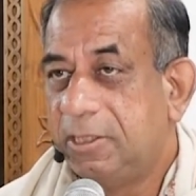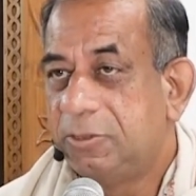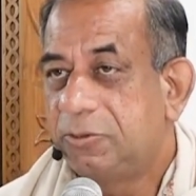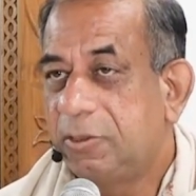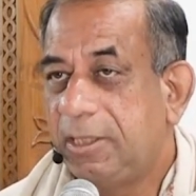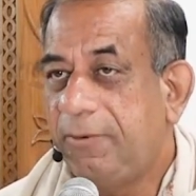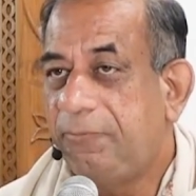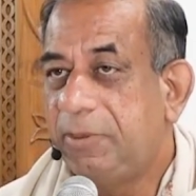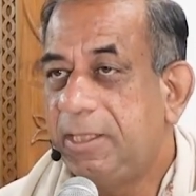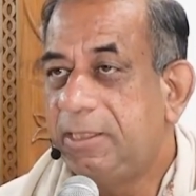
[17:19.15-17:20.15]
So
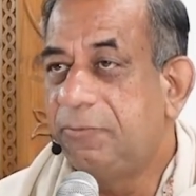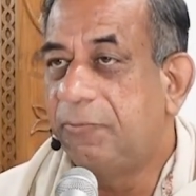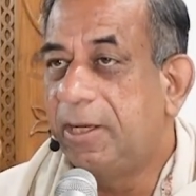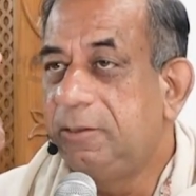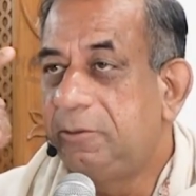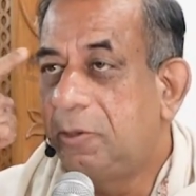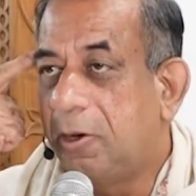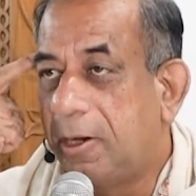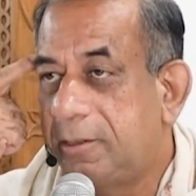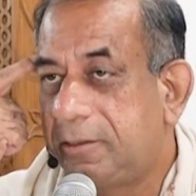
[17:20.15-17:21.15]
if there is one
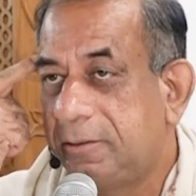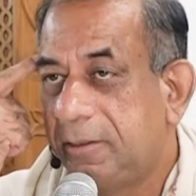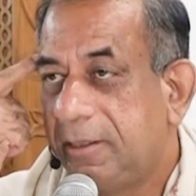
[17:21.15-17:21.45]
thought